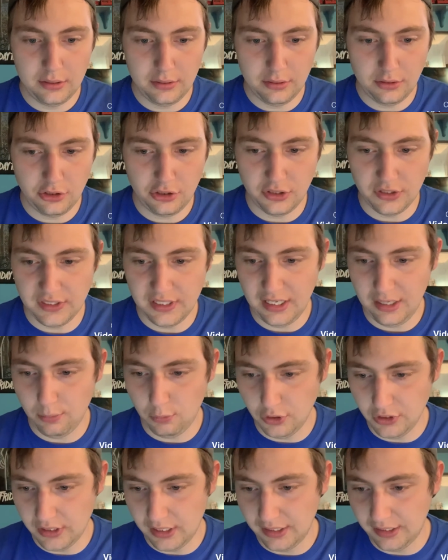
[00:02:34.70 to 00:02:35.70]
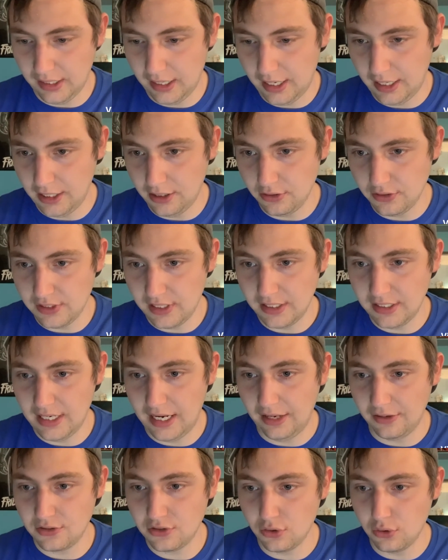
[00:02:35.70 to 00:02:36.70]
Shazam was on the higher side.
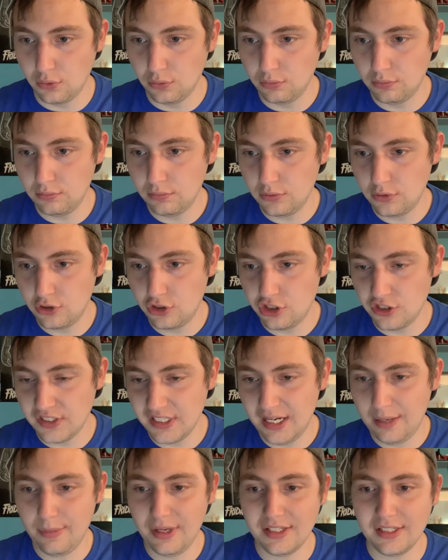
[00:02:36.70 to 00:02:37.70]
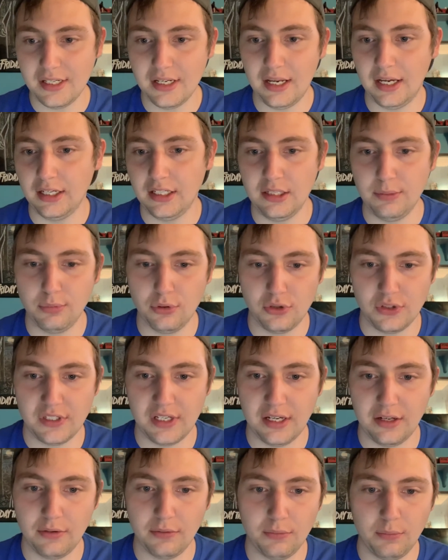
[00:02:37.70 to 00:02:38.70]
Yeah, so Shazam has a
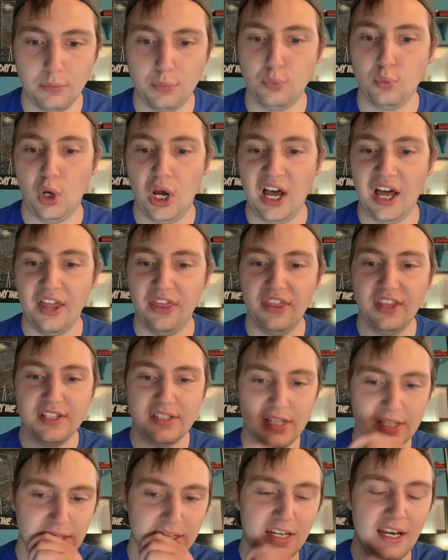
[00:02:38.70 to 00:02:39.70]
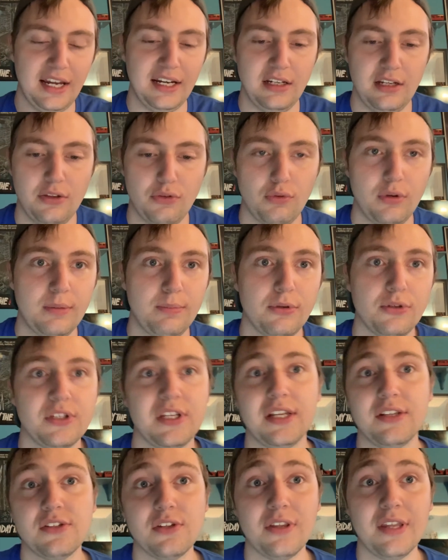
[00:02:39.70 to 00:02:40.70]
90%. This is a
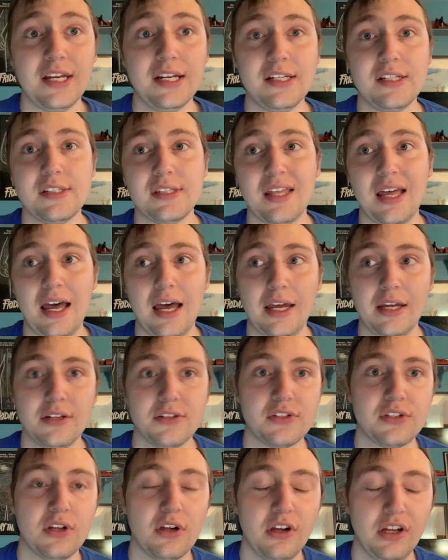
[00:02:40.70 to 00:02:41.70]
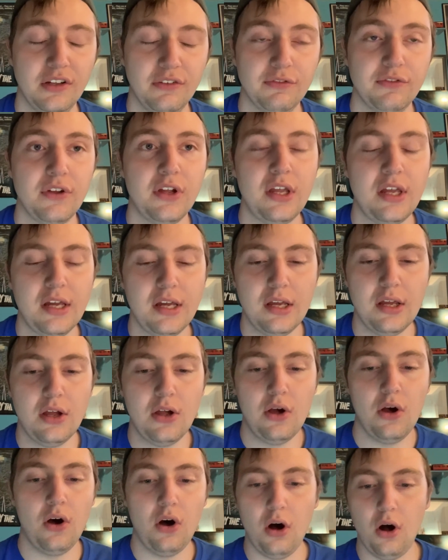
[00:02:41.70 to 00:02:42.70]
93%, so that is the highest of
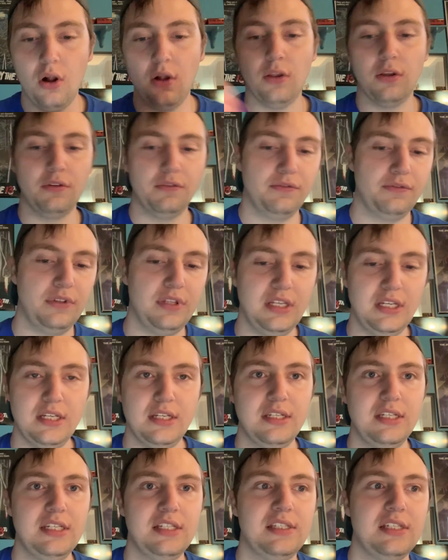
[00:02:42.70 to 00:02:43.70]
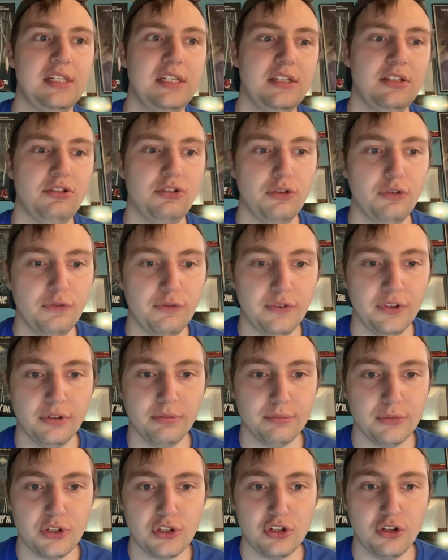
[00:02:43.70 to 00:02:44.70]
all of the DCEU
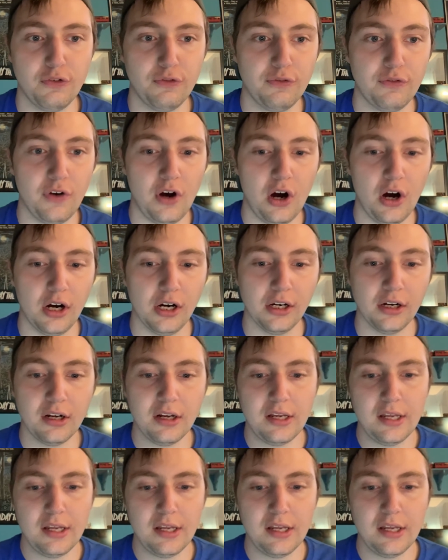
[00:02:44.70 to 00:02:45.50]
films so far.